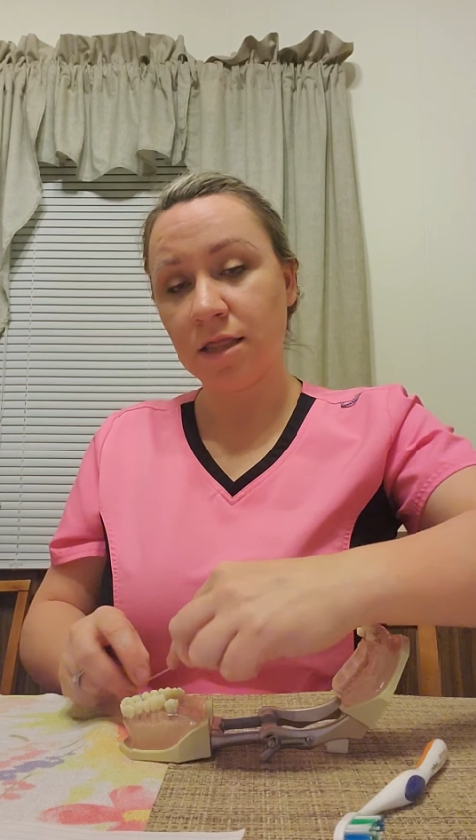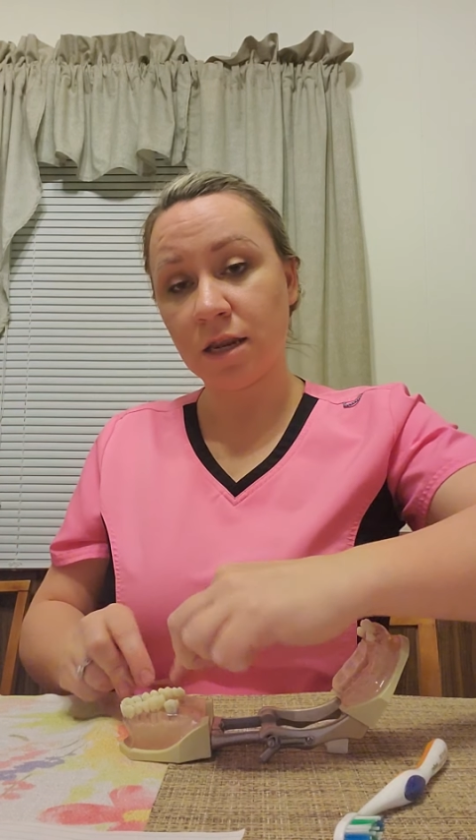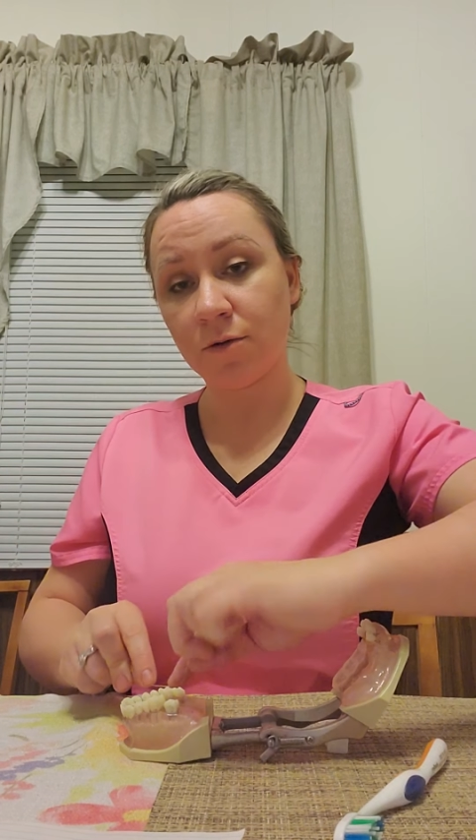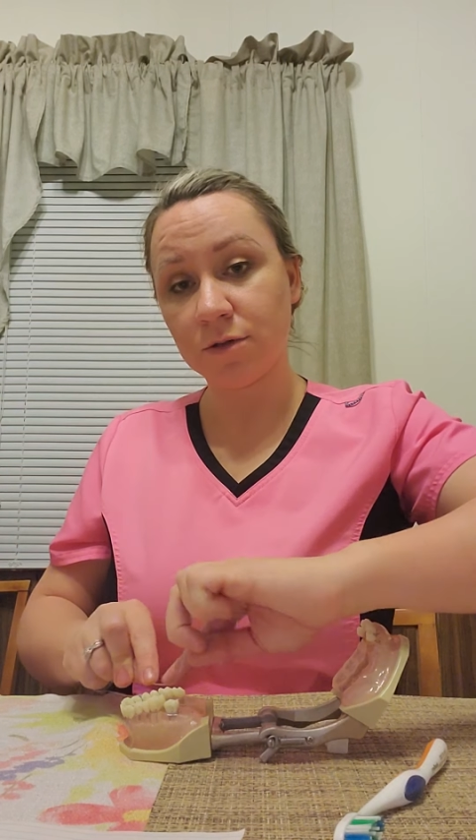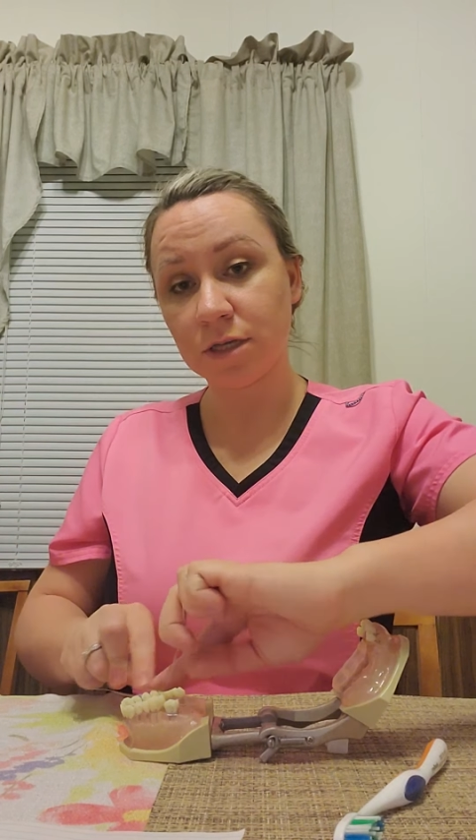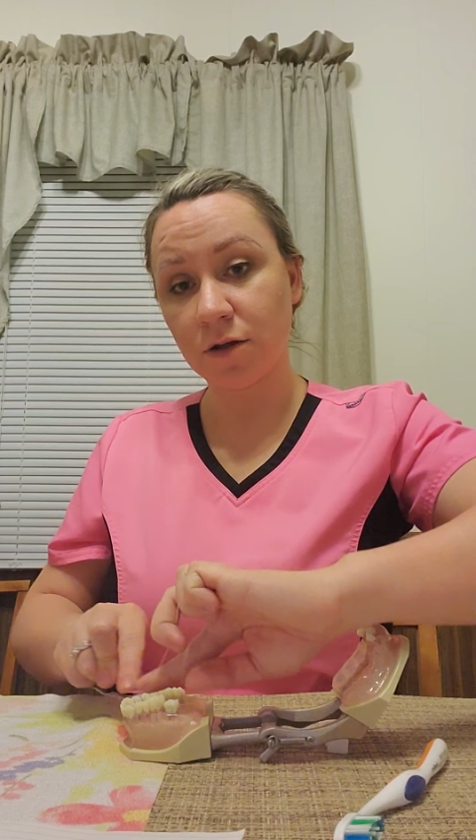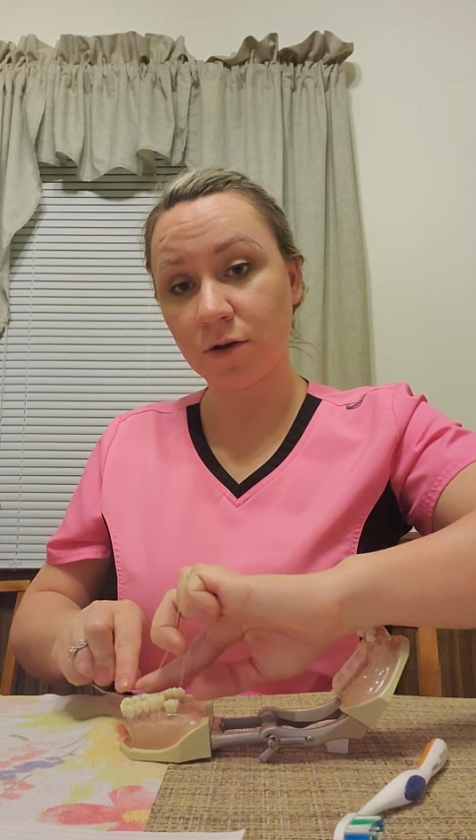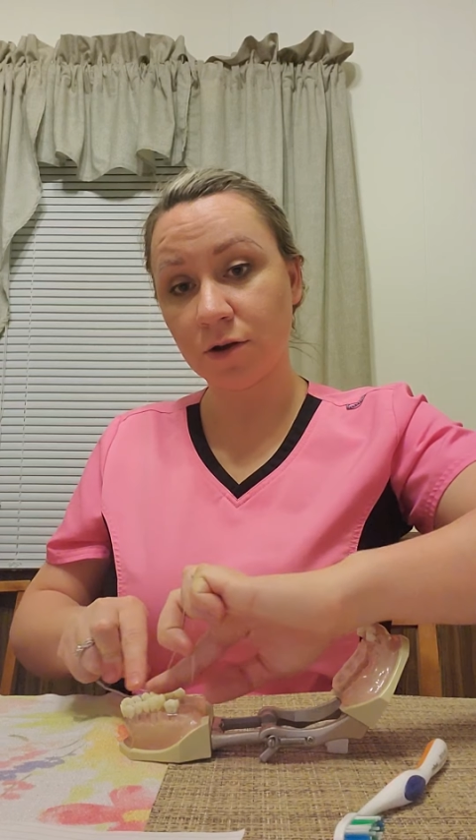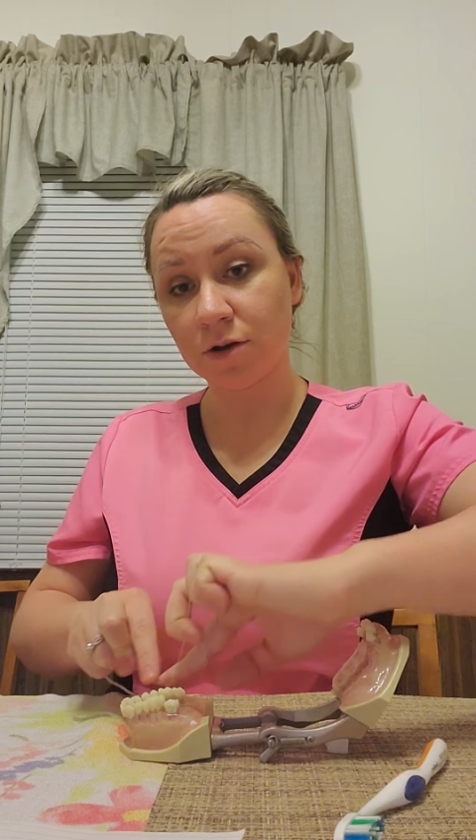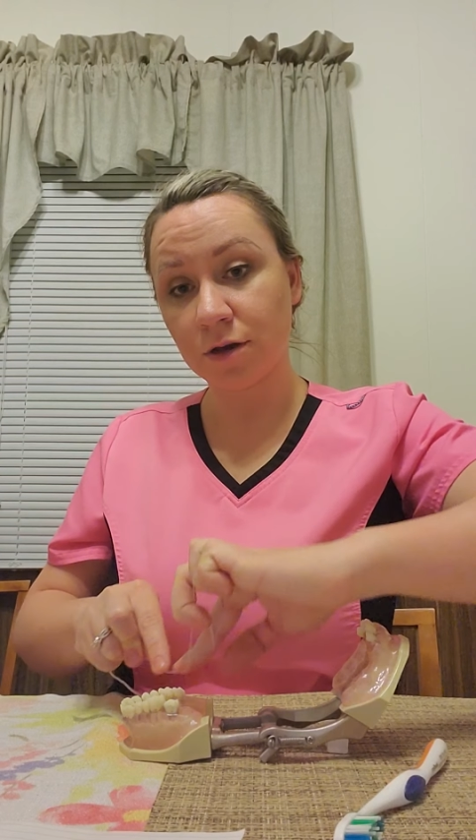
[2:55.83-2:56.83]
then I would tell
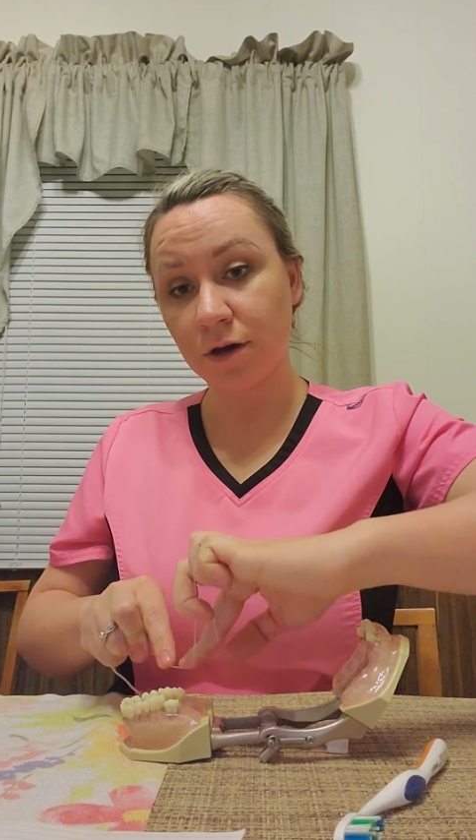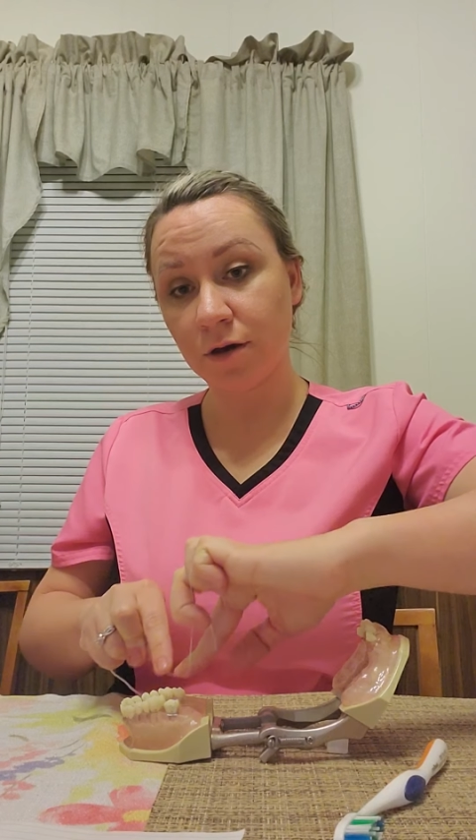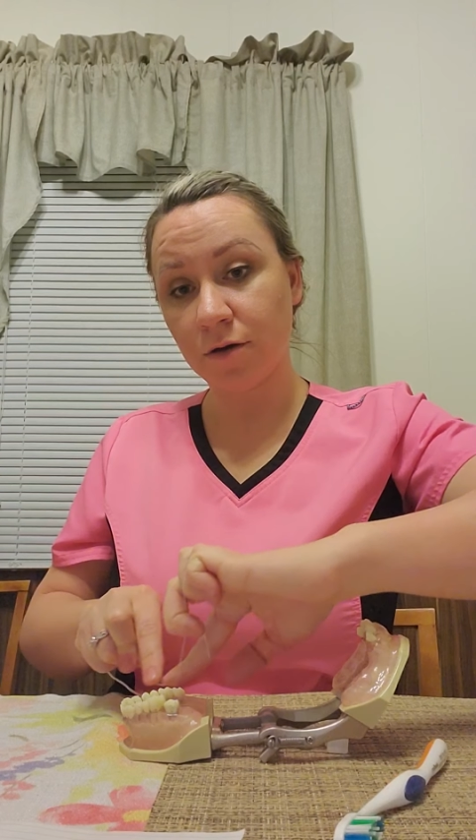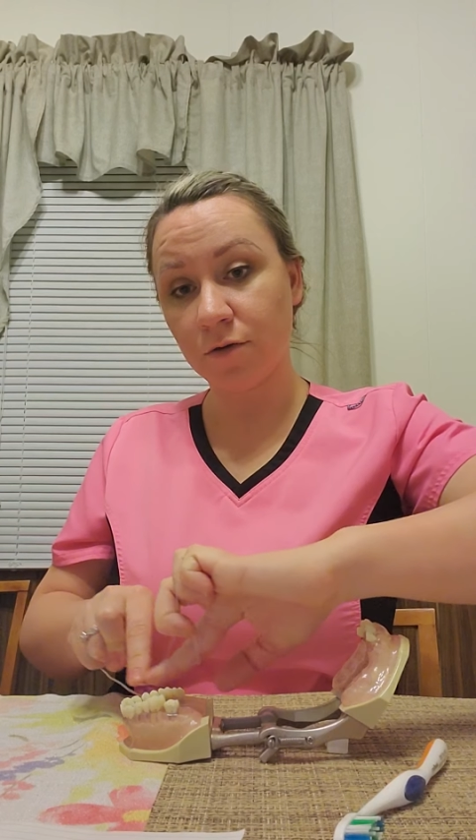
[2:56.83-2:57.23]
her to